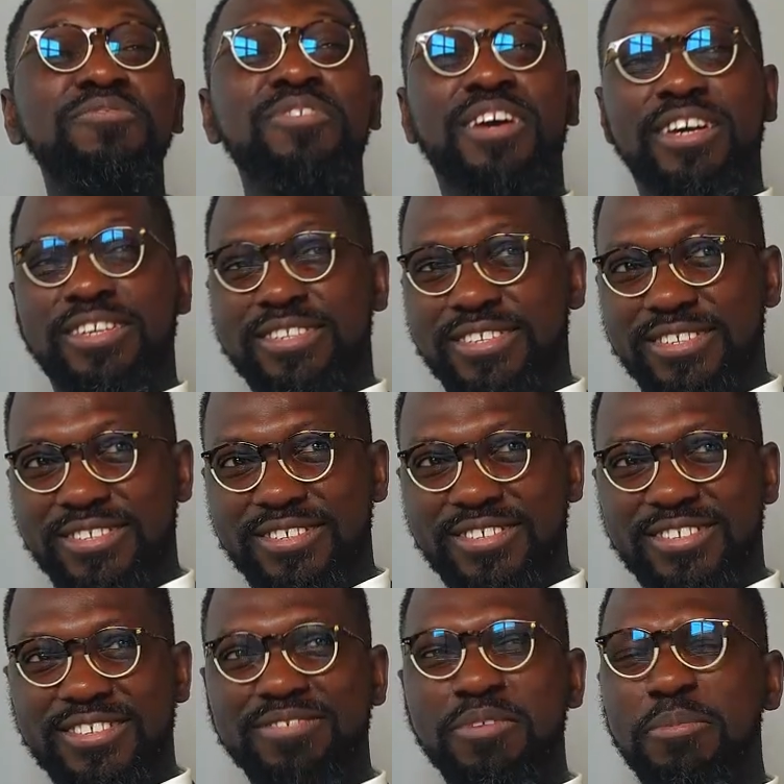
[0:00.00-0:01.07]
Fried.
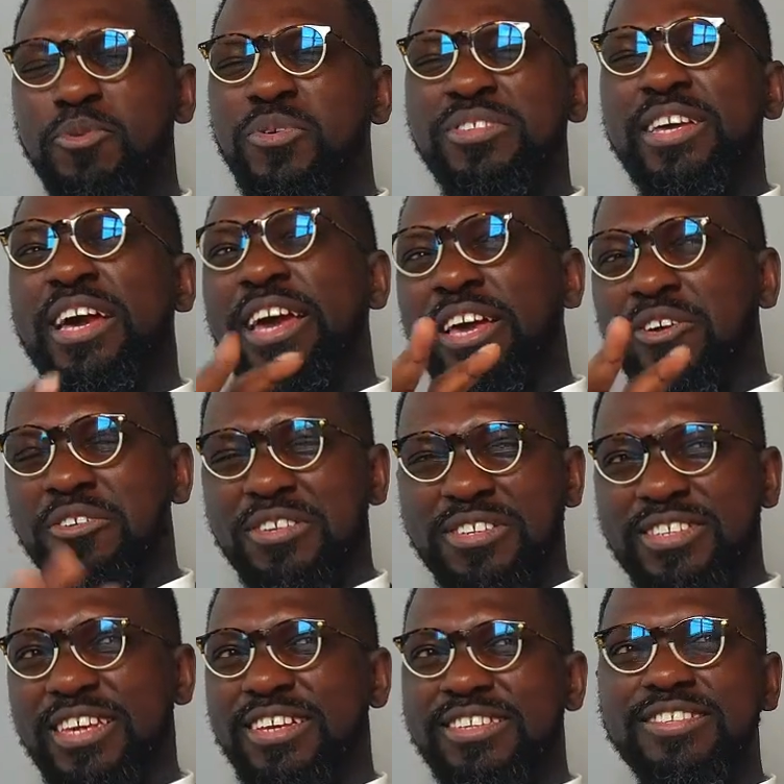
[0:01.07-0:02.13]
Yeah. Maybe with egg
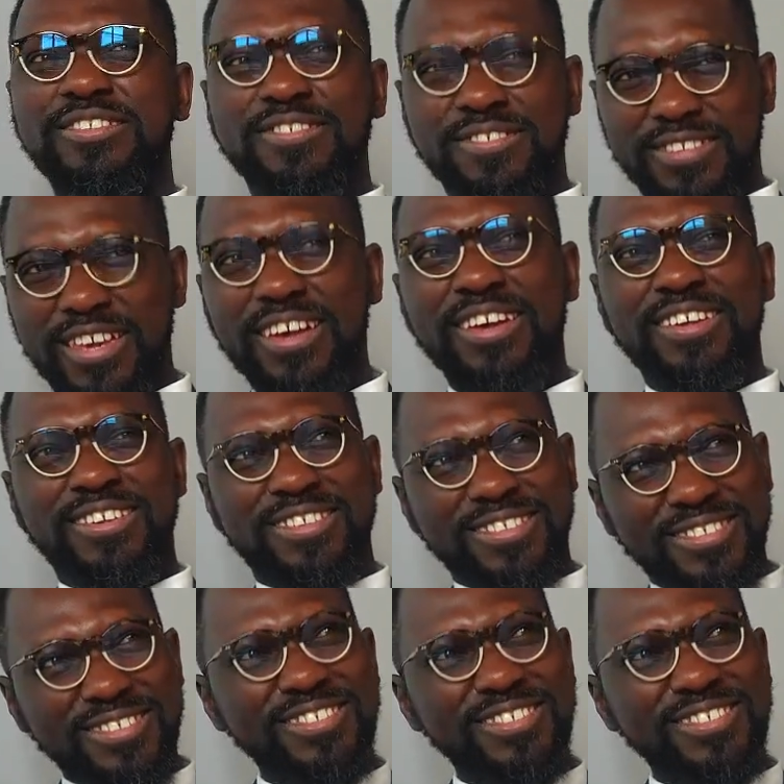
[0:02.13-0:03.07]
on the side. Ooh, yeah.